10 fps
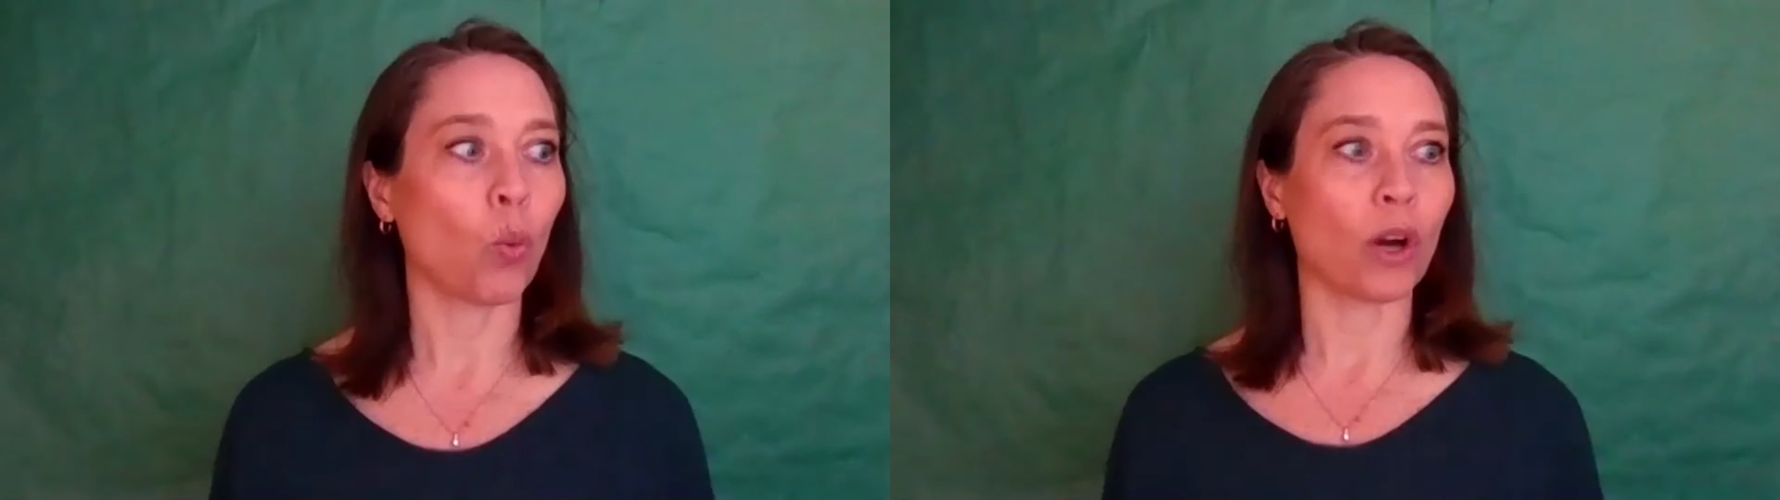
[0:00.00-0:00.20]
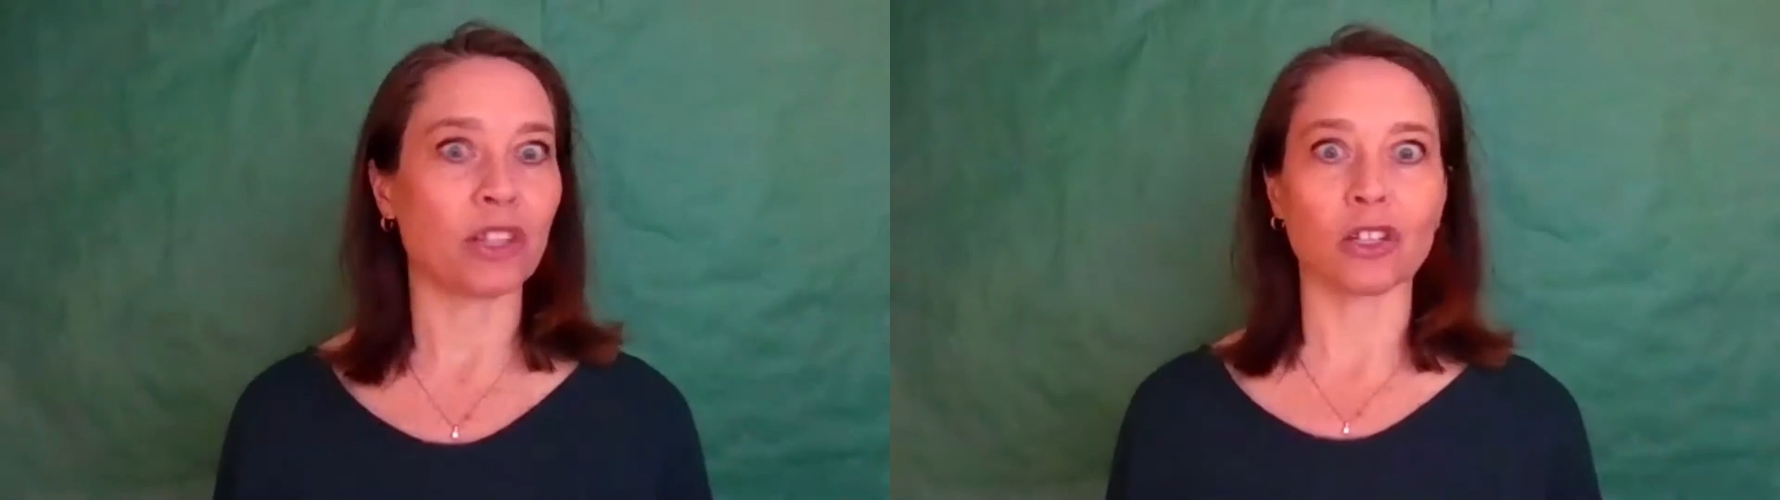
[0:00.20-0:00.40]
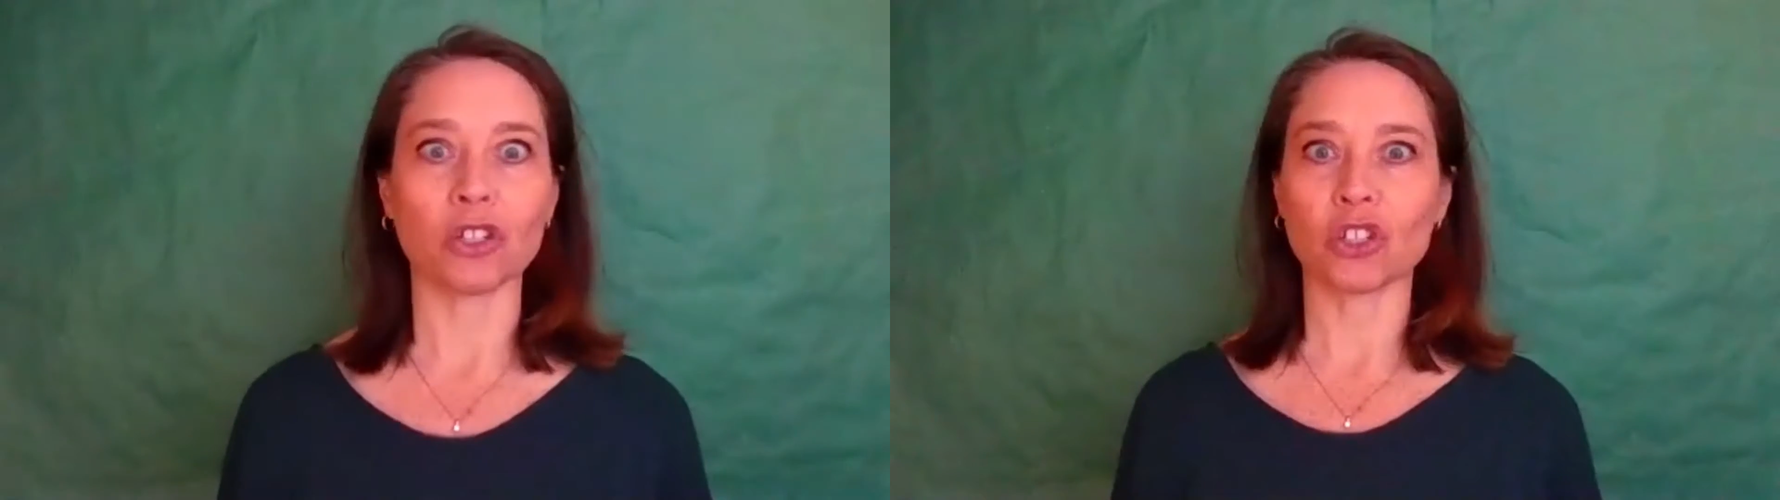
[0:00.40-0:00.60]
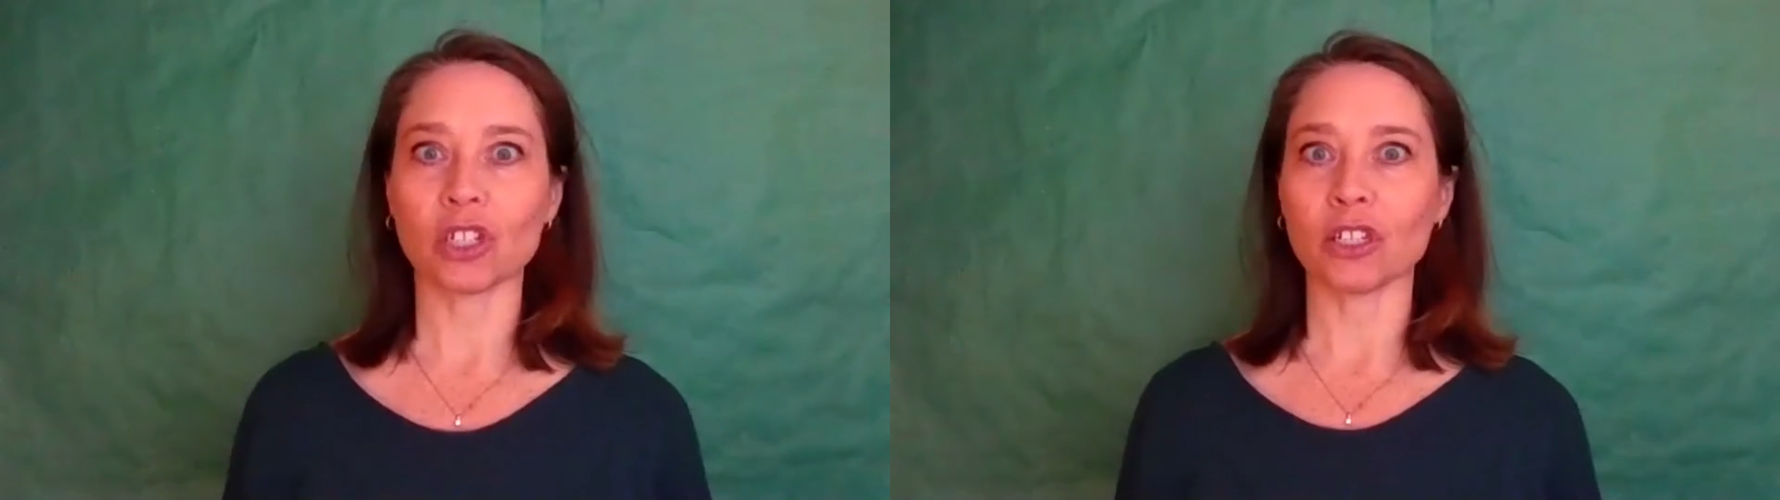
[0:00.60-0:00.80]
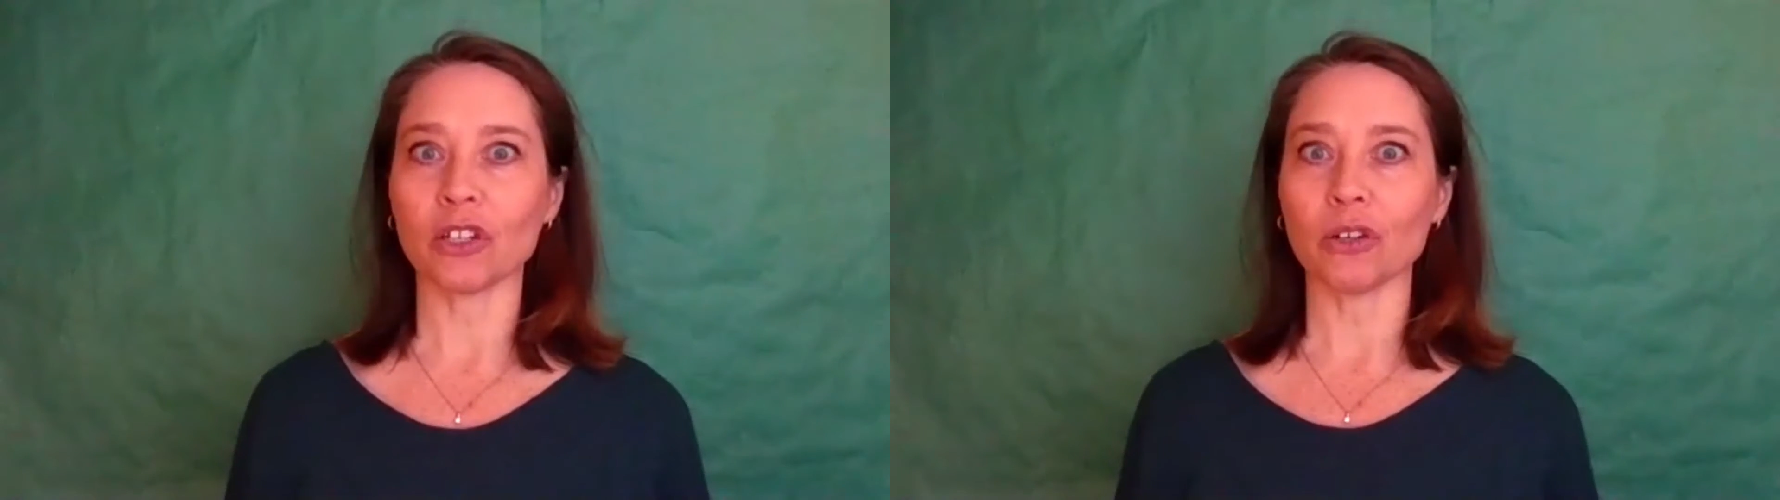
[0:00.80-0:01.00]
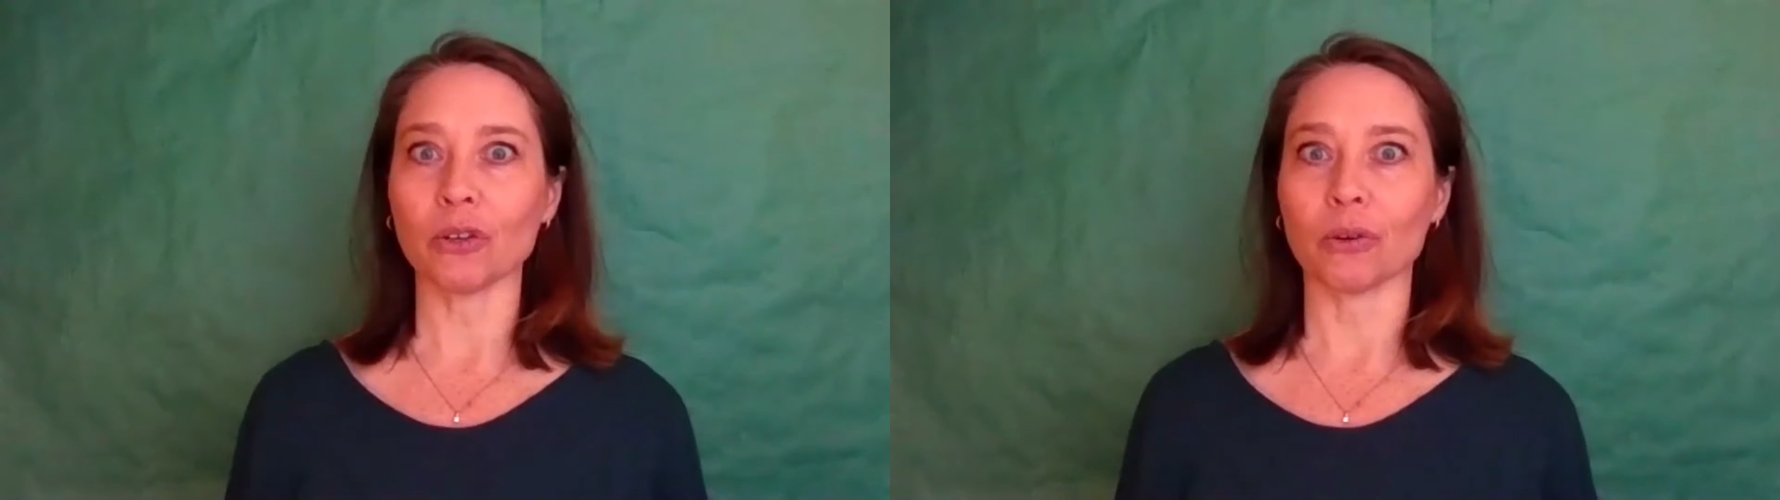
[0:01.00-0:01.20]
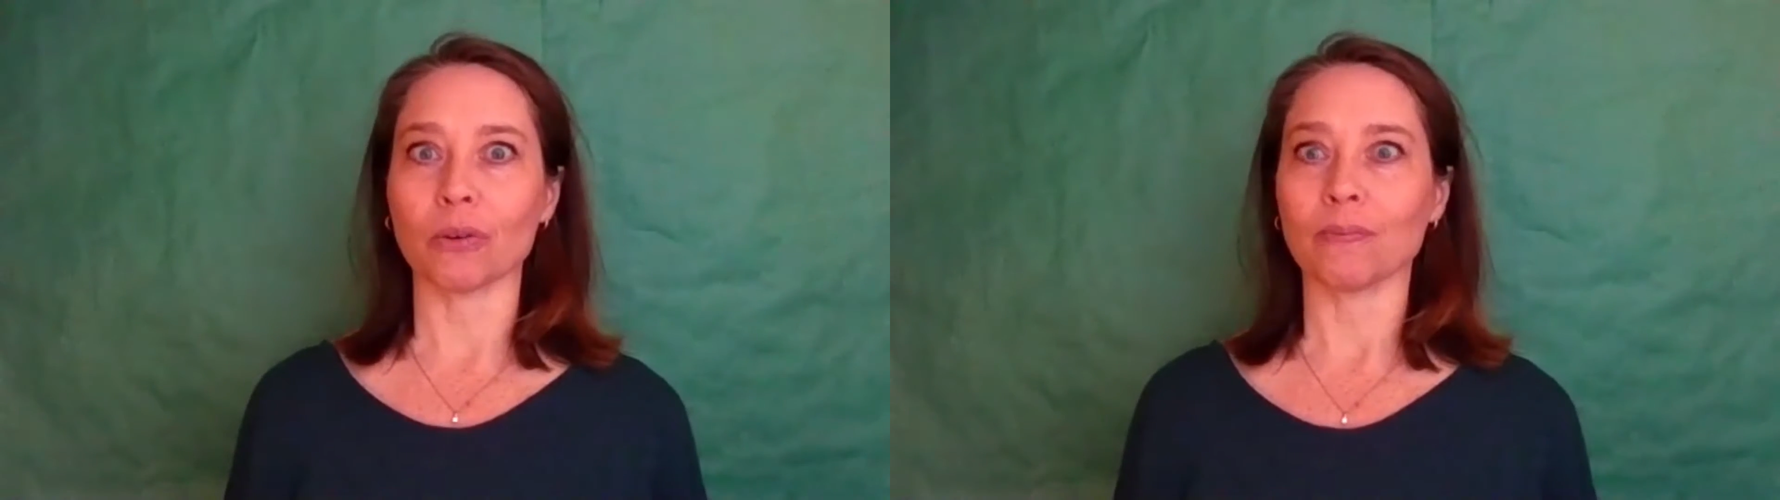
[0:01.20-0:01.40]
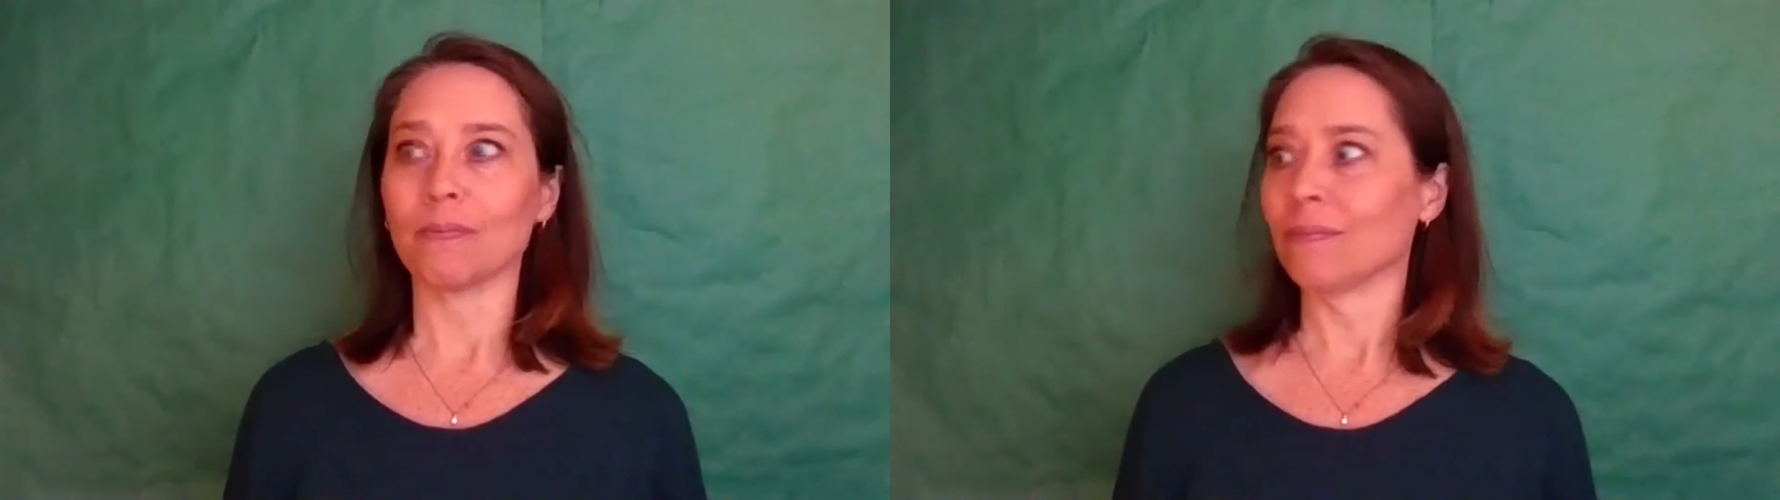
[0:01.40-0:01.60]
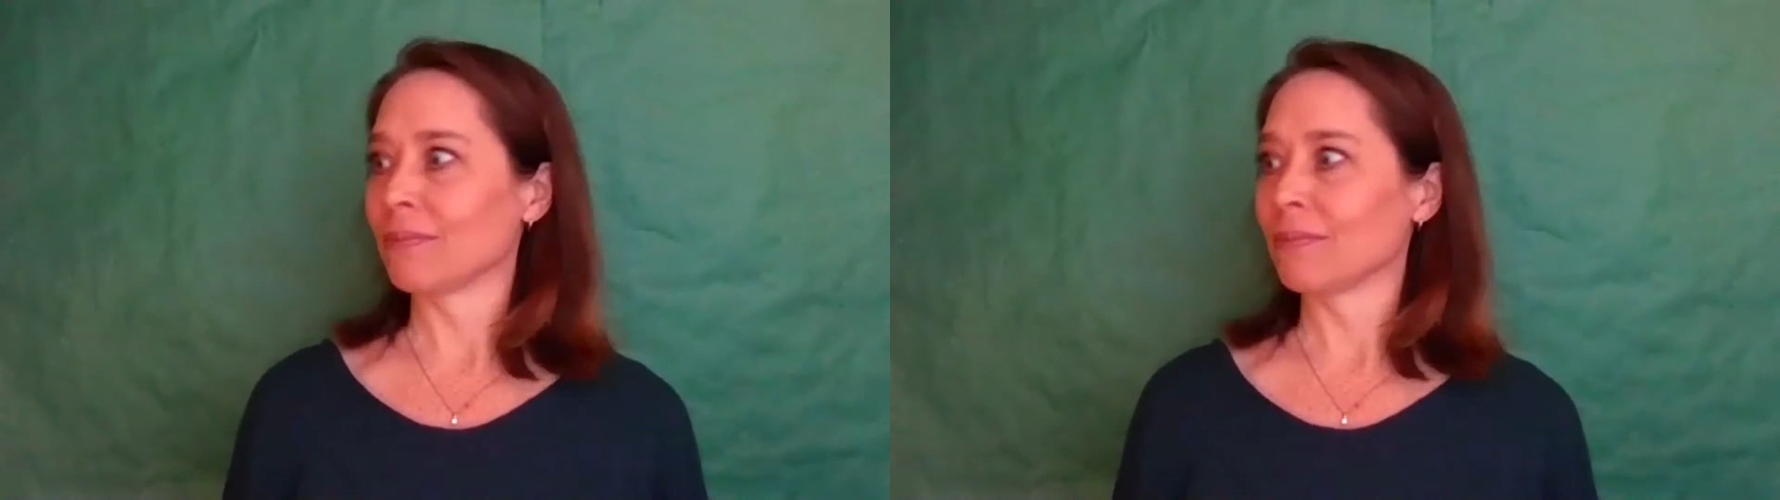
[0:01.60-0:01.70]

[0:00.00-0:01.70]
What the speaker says: What does she do?